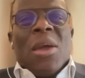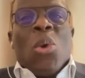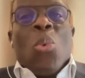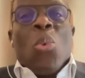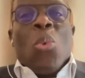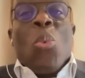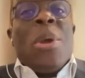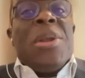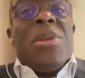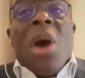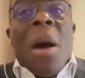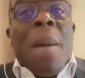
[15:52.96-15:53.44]

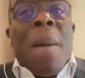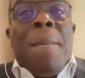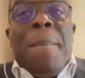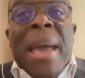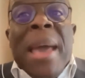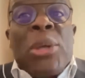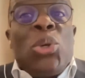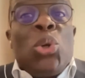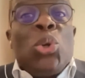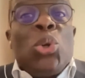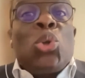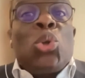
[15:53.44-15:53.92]
Will not
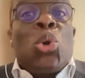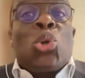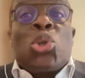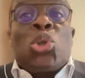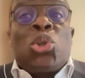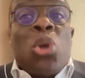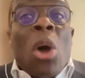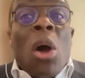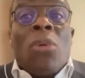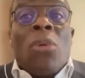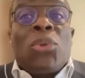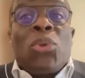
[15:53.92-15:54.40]
make you to
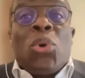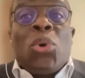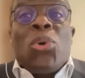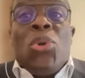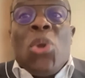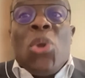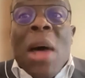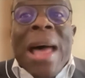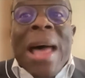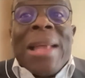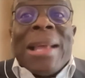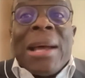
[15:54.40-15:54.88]

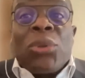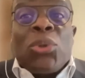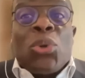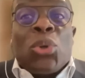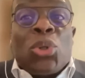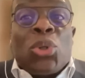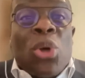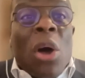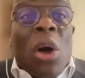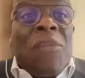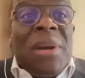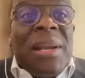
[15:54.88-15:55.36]
learn how
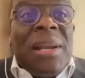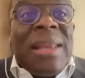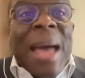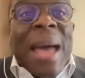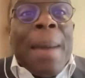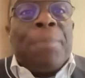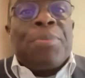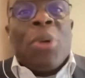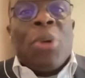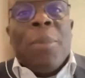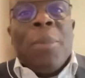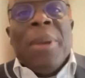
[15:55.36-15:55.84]
to solve real
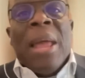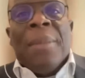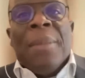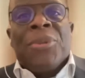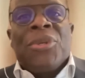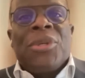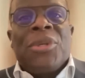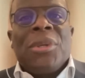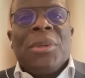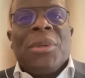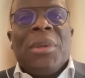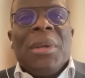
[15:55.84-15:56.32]
life
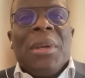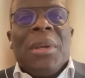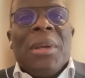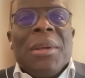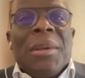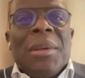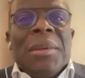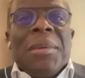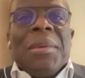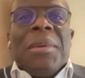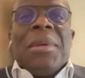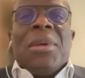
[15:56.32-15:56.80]
problems.
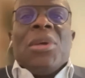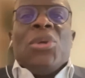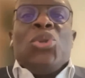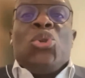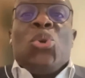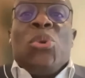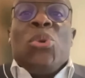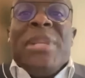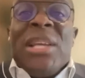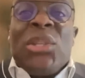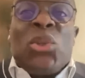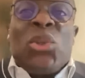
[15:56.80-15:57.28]

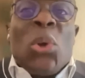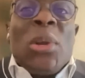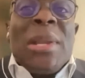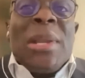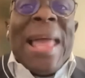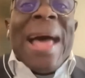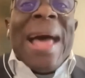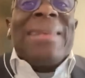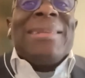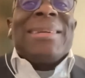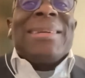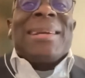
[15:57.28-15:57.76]
You need to
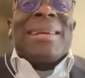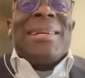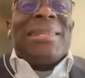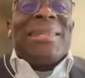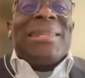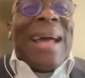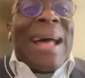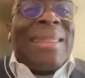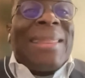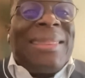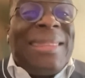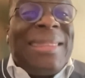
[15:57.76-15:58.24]
learn
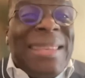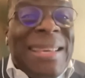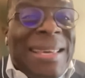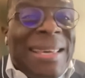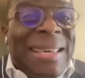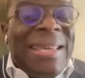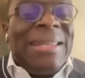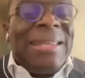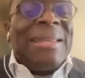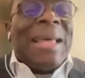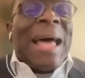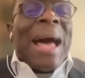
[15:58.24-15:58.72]
critical
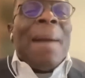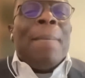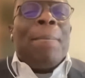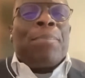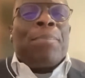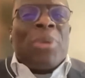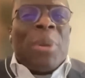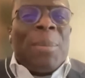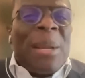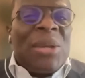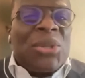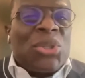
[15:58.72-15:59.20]
thinking
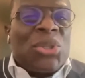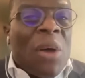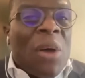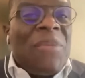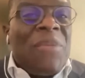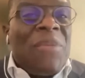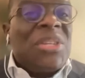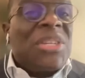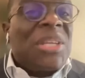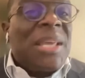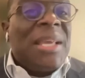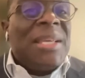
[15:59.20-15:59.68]
and problem
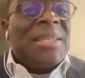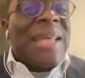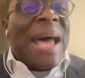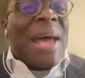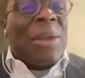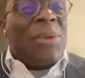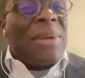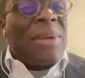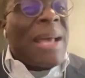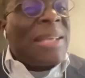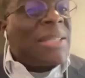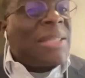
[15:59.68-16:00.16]
solving skills
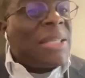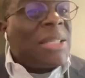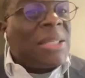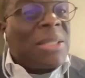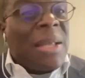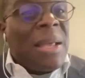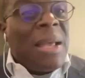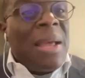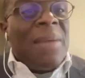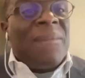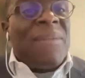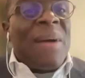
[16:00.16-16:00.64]
and other
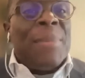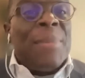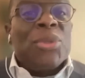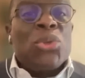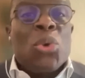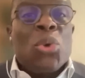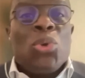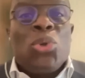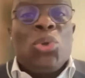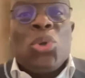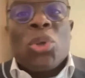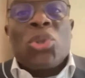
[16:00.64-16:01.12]
skills.
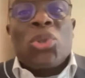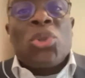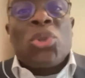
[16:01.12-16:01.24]
Pharmacist Ojo